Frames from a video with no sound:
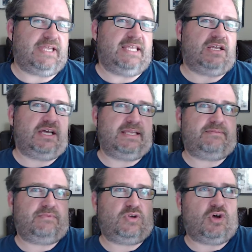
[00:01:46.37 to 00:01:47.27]
and I
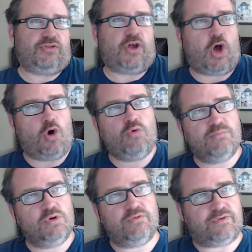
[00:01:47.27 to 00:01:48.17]
got the whole
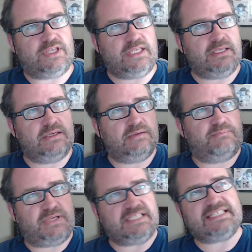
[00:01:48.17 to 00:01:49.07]
movie
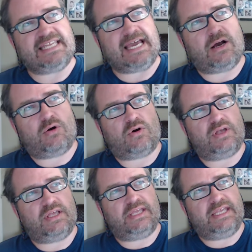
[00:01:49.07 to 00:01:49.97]
beated out
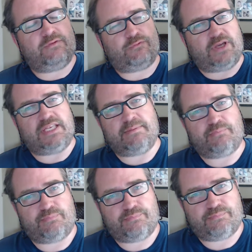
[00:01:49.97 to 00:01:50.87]
in Fade In
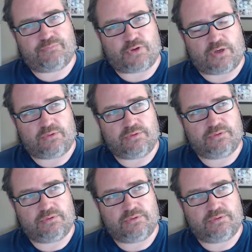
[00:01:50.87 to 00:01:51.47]
Pro,